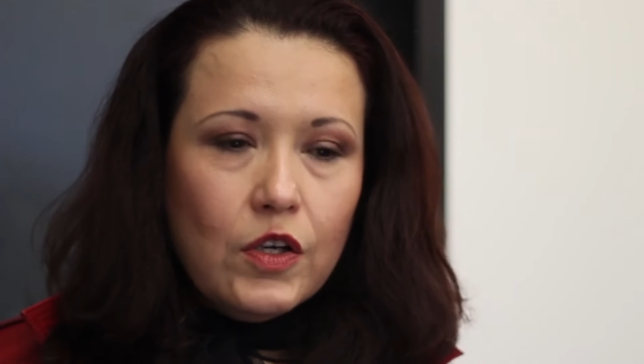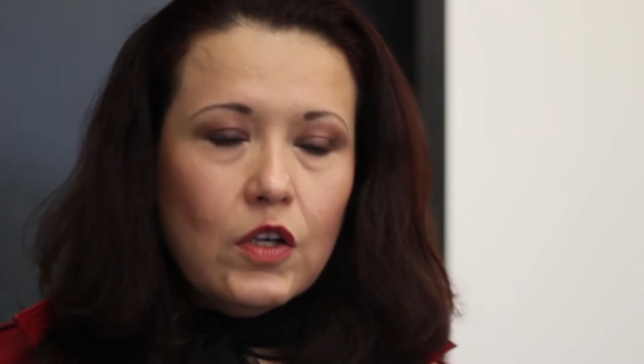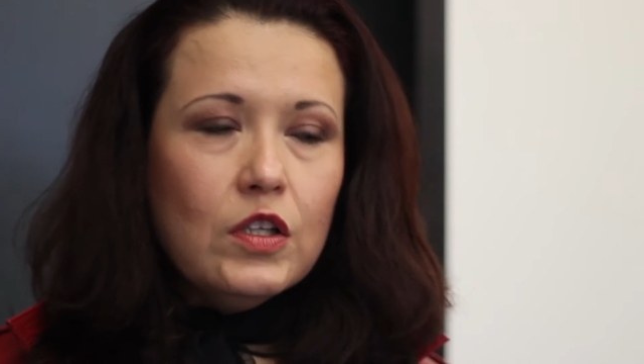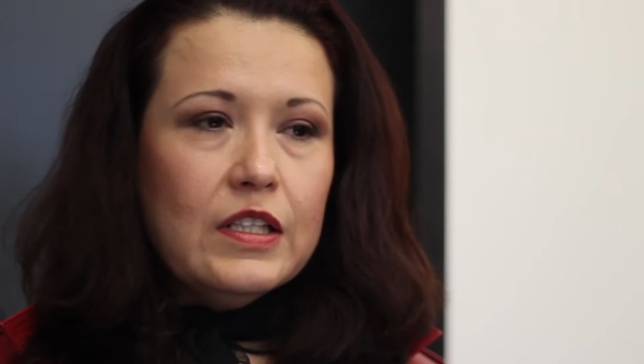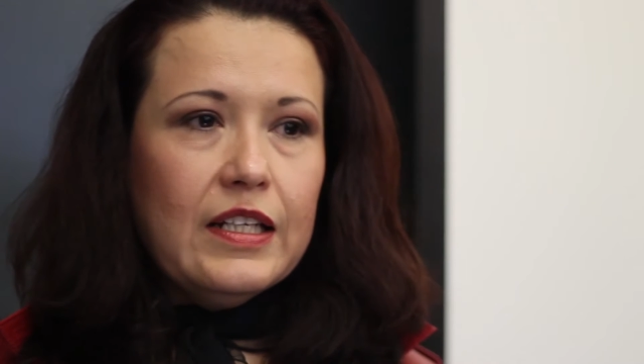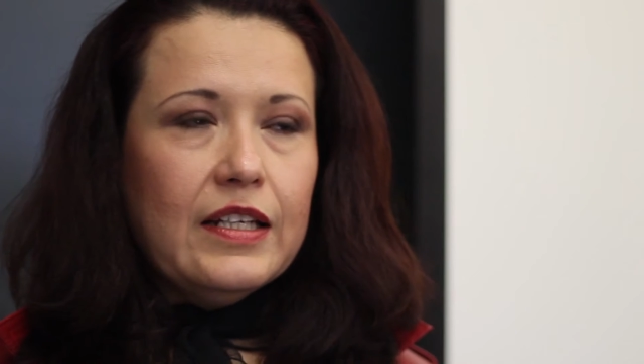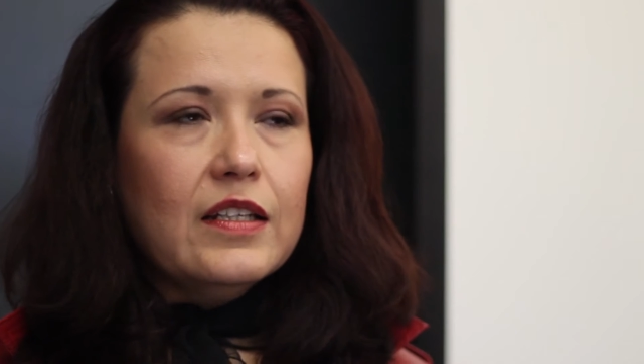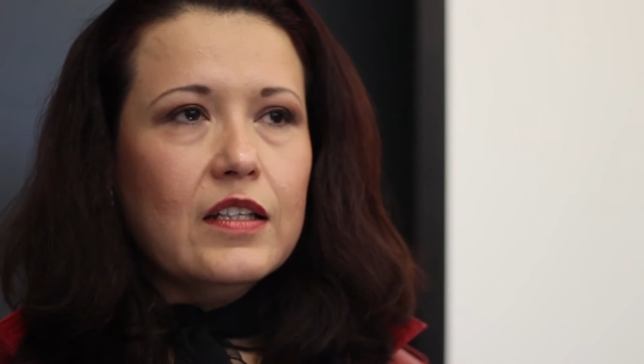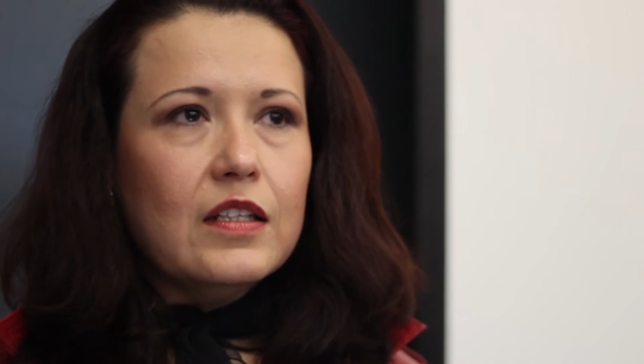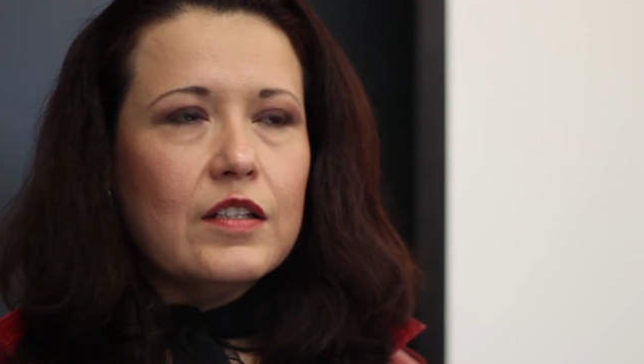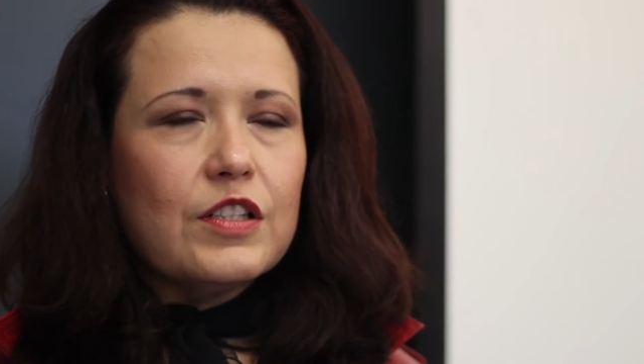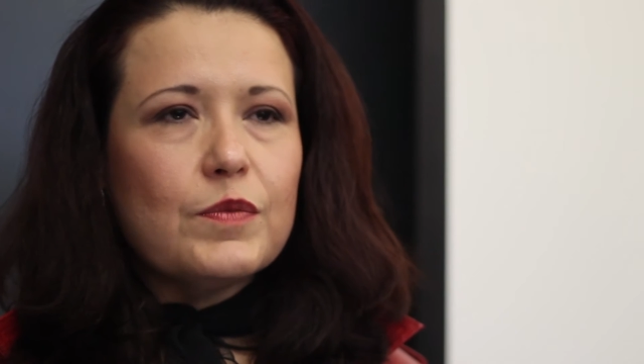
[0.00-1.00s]
only
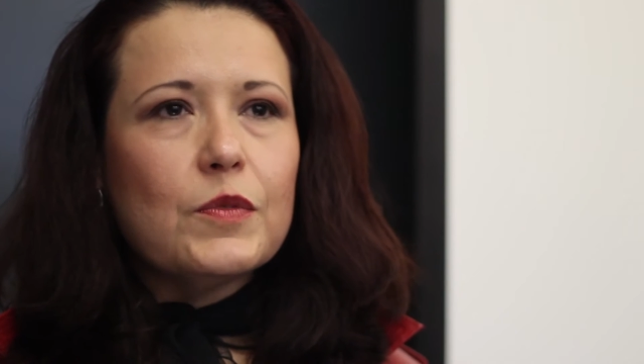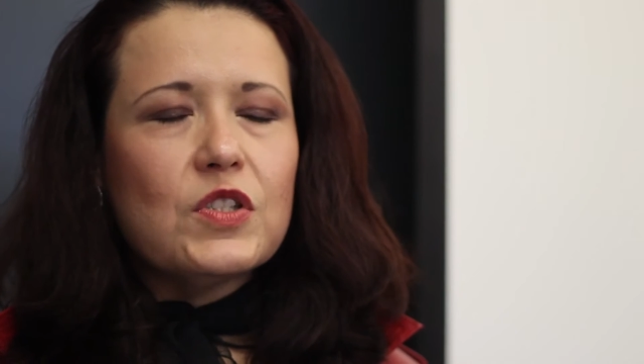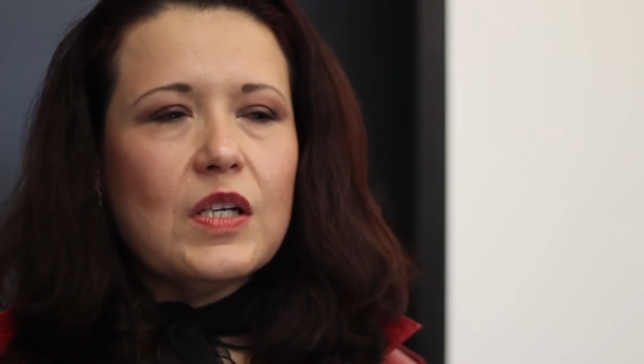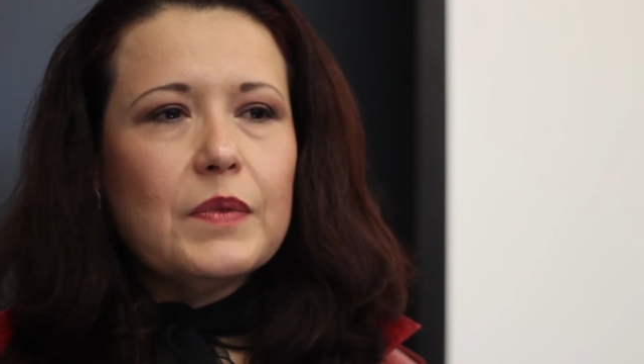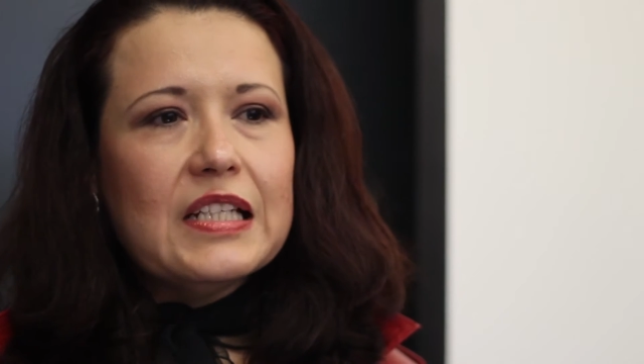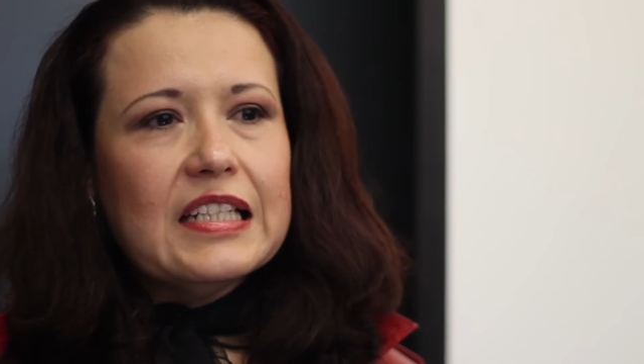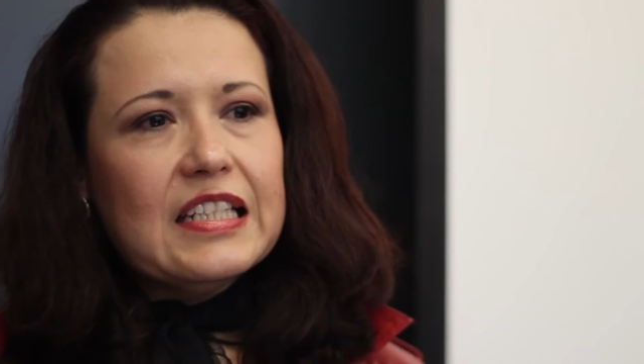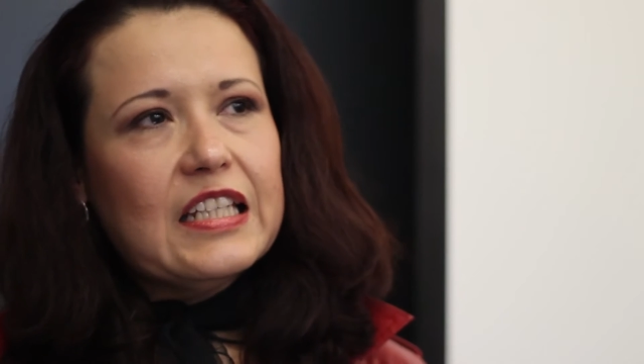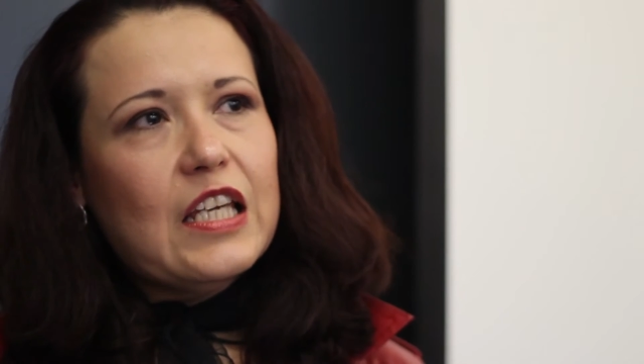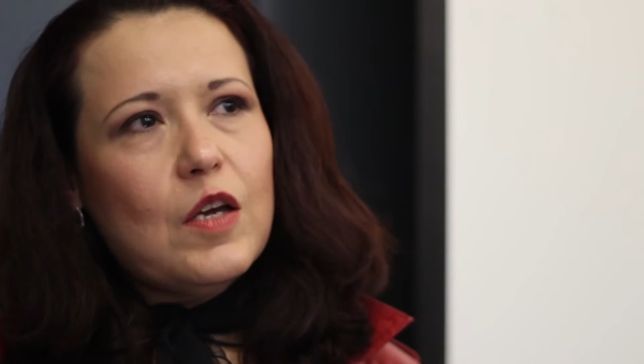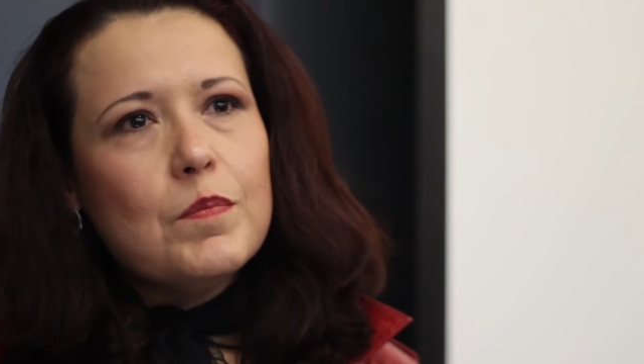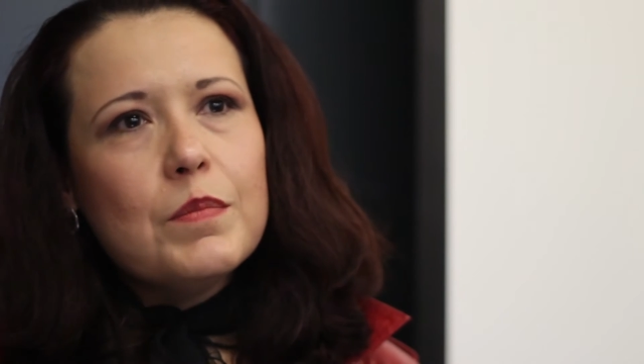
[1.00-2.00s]
responsibility
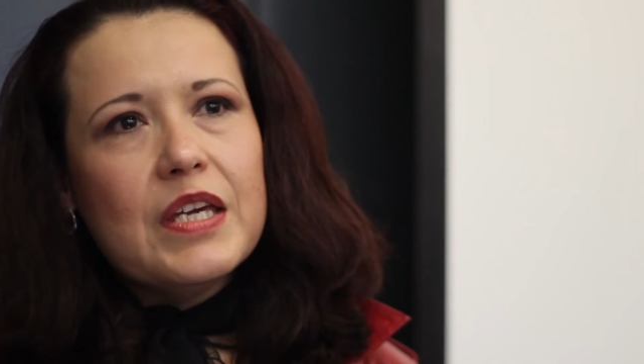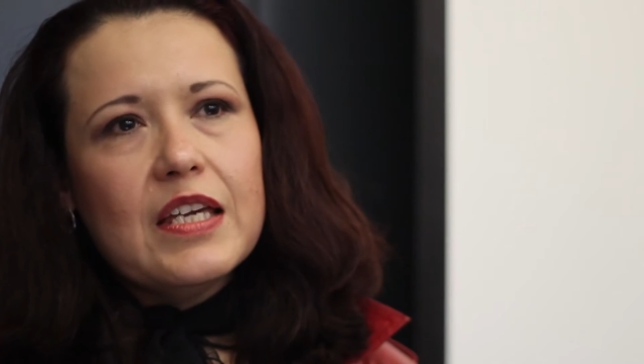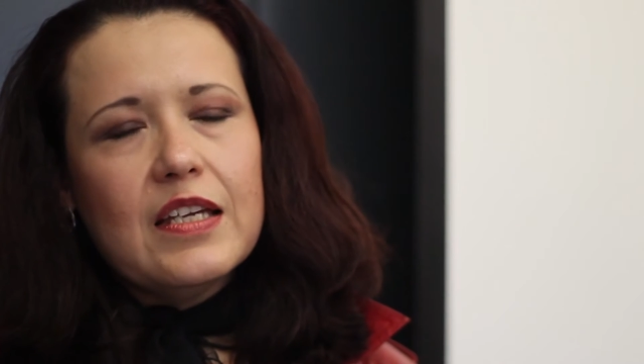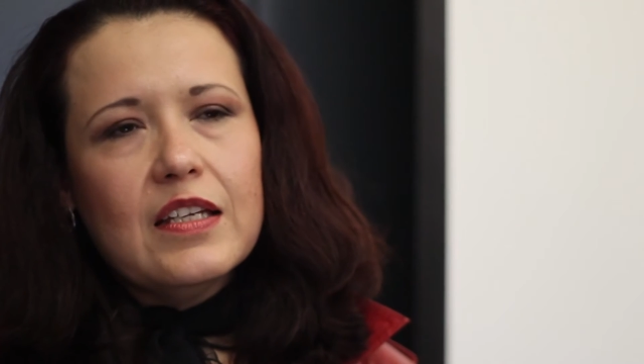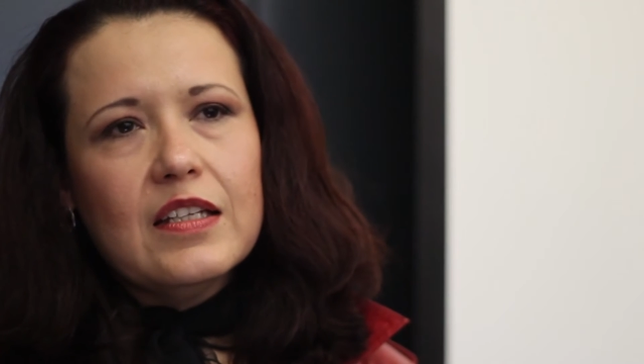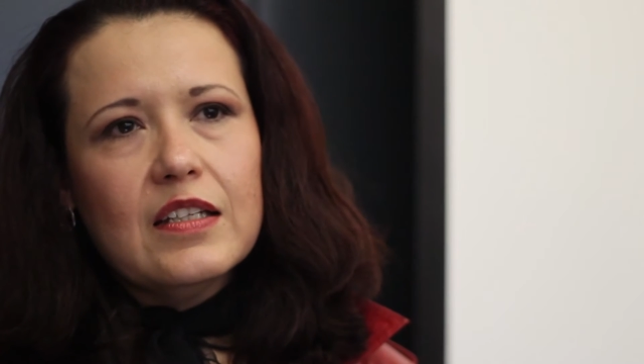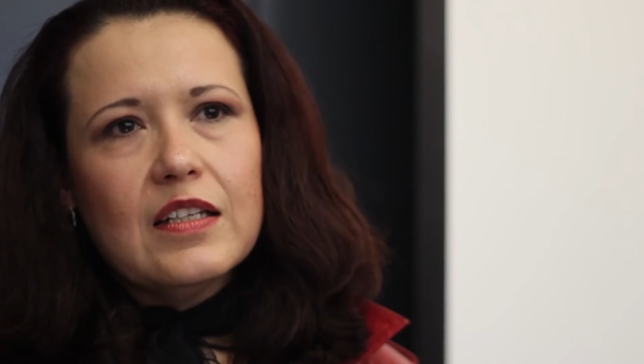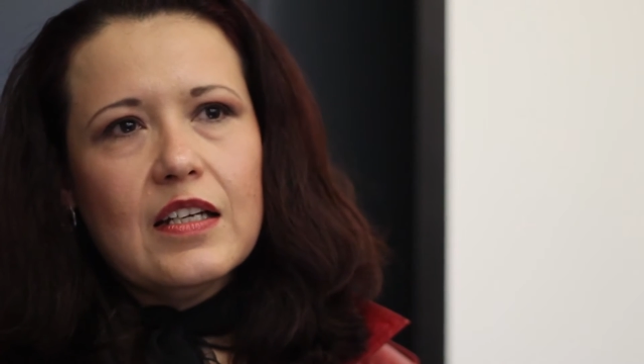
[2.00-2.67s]
can be